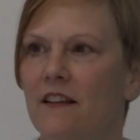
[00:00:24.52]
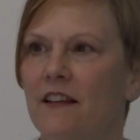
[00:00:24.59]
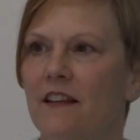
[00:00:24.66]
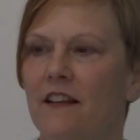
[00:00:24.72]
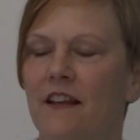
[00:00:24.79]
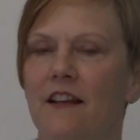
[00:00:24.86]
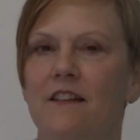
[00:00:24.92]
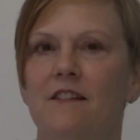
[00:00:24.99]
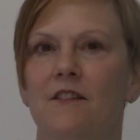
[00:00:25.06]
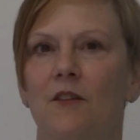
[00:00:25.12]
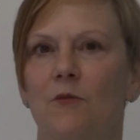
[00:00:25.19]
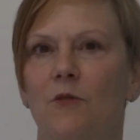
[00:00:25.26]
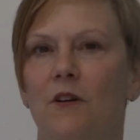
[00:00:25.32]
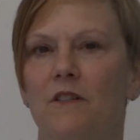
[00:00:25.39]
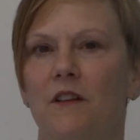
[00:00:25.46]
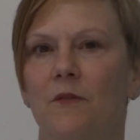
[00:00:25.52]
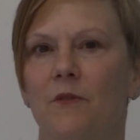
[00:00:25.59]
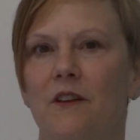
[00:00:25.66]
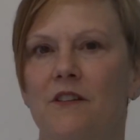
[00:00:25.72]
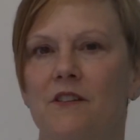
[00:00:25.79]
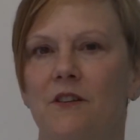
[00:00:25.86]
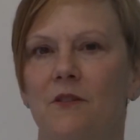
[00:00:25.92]
linked to the work that we
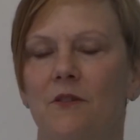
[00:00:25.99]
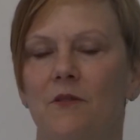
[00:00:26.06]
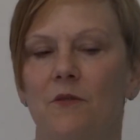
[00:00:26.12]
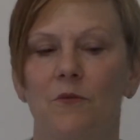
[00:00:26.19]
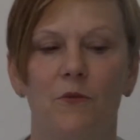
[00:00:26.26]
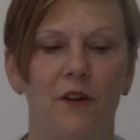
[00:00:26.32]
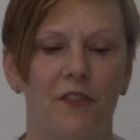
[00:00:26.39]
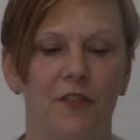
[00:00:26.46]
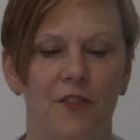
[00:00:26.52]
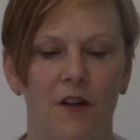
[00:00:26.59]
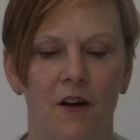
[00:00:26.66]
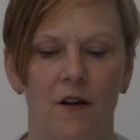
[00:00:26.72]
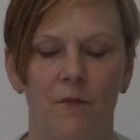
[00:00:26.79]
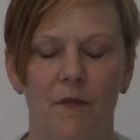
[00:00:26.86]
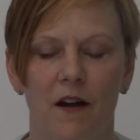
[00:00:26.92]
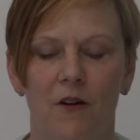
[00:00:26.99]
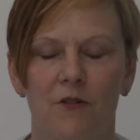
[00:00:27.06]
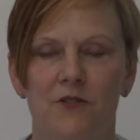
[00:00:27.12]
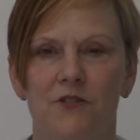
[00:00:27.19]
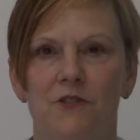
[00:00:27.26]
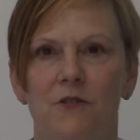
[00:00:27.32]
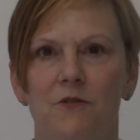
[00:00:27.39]
do with our
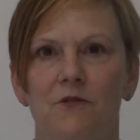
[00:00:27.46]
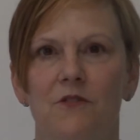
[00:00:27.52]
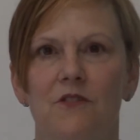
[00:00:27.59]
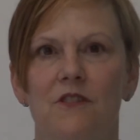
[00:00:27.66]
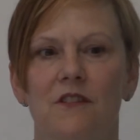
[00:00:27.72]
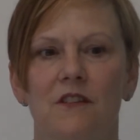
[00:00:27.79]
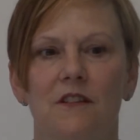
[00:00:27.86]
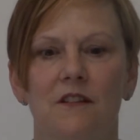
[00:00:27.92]
students.